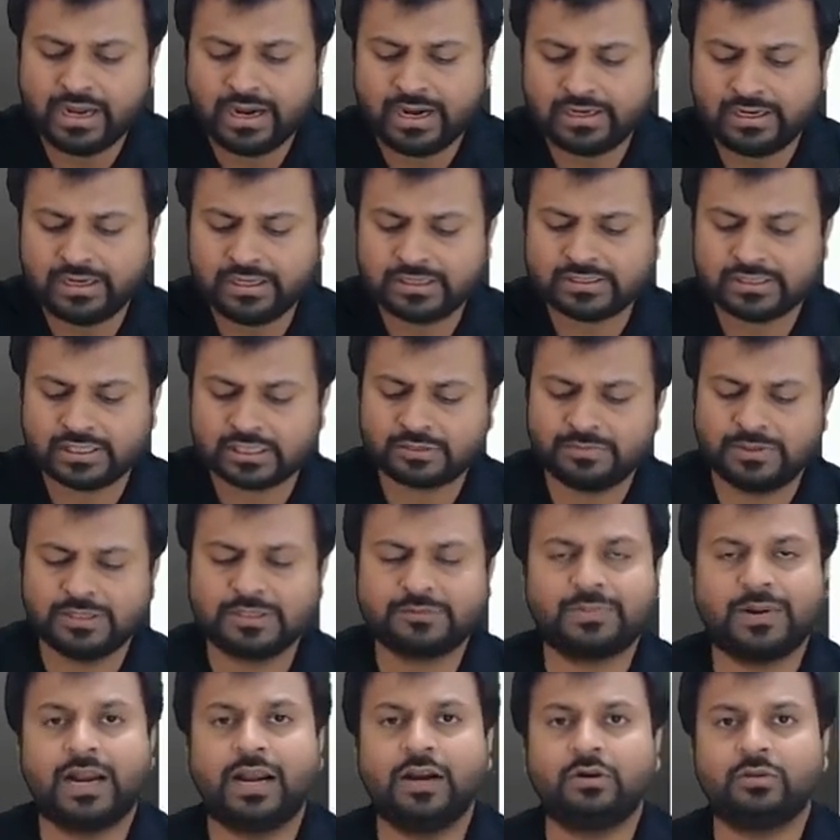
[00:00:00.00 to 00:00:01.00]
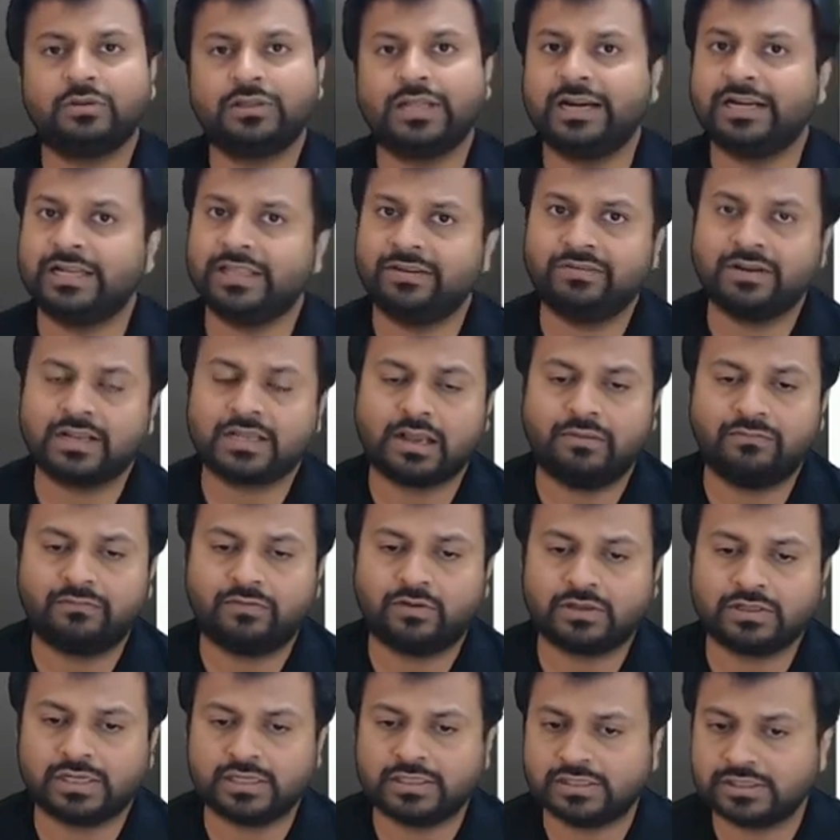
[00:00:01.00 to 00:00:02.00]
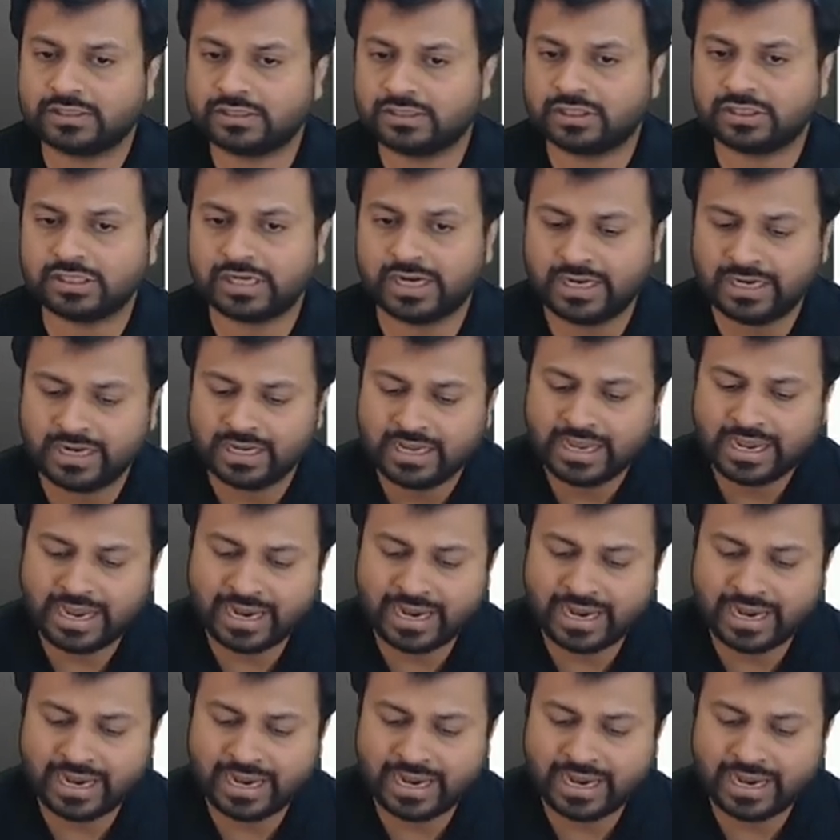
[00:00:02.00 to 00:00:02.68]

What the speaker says: at least 6 months prior to that, they will come for the registration,